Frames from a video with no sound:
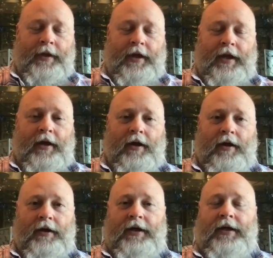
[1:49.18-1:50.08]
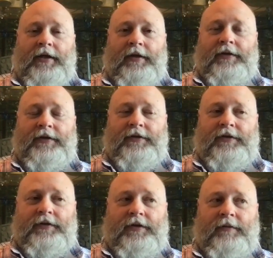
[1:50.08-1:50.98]
Again, this
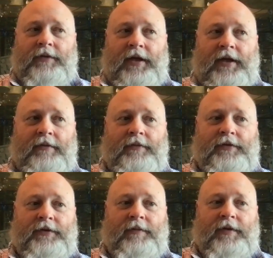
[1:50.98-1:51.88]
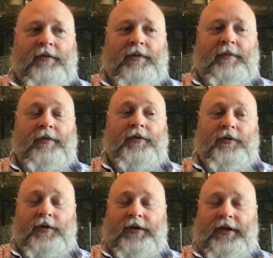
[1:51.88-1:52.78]
isn't sometimes something that people
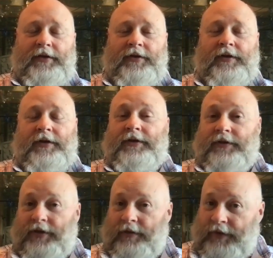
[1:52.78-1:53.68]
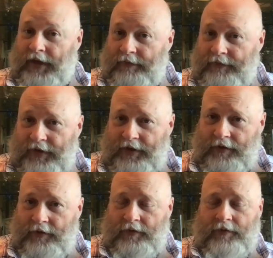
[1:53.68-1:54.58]
do intentionally. Sometimes they
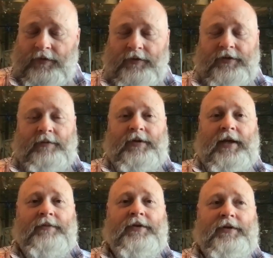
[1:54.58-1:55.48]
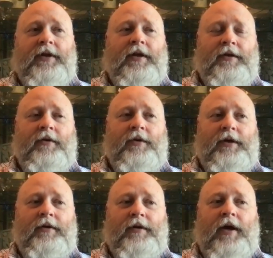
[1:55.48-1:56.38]
do. Sometimes it's done, though,
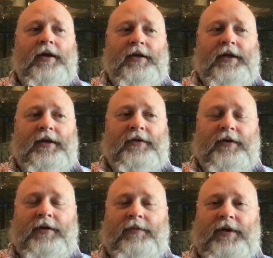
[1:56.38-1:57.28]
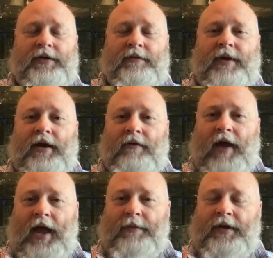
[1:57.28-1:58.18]
unintentionally, but it's a matter of
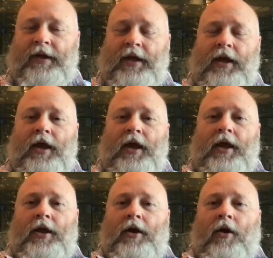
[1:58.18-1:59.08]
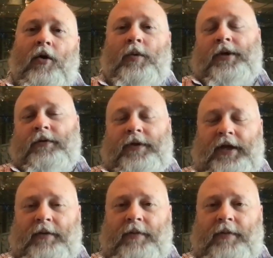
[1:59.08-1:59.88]
habit, or we don't think